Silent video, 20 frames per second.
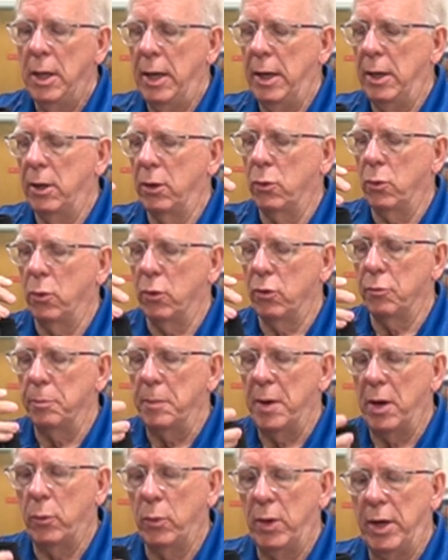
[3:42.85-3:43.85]
And of course,
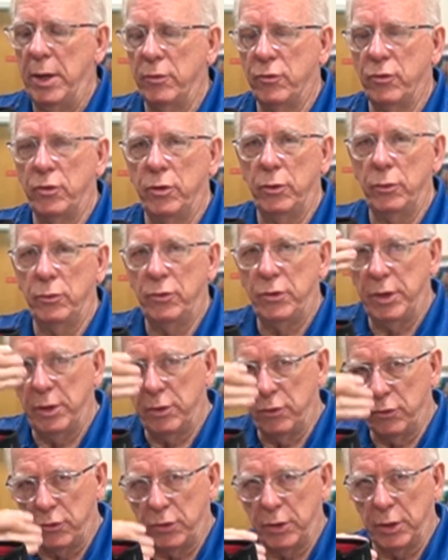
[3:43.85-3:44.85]
my wetsuit
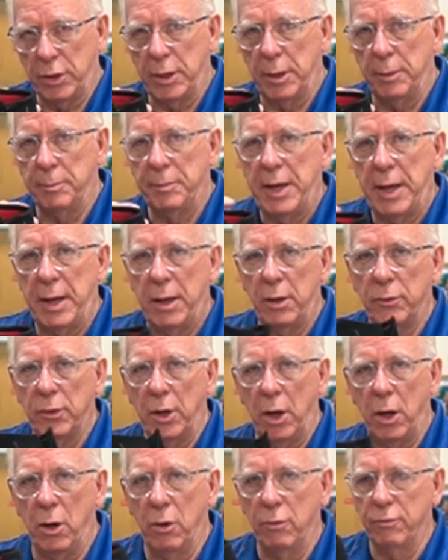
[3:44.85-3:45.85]
tends to come down
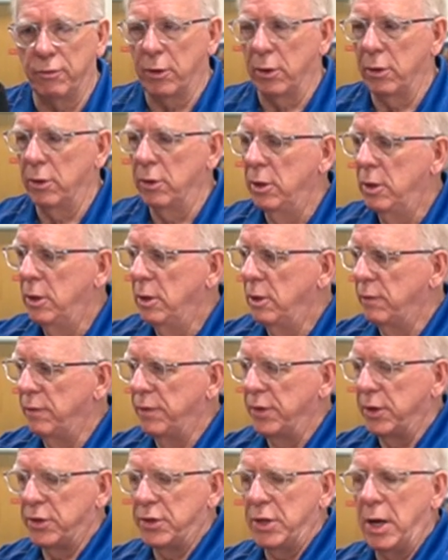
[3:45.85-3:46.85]
over
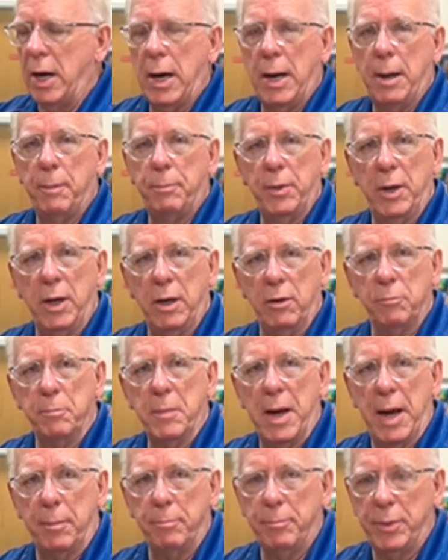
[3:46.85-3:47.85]
the top of
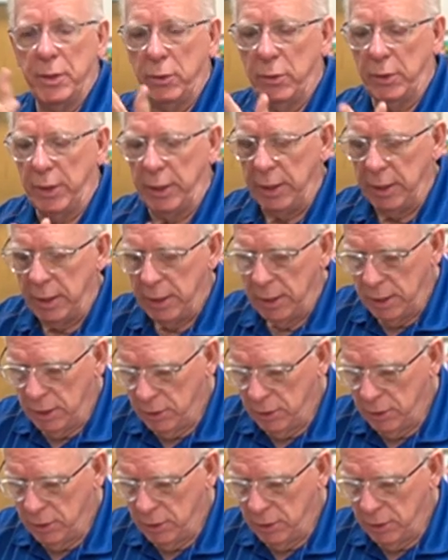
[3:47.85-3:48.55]
my booty.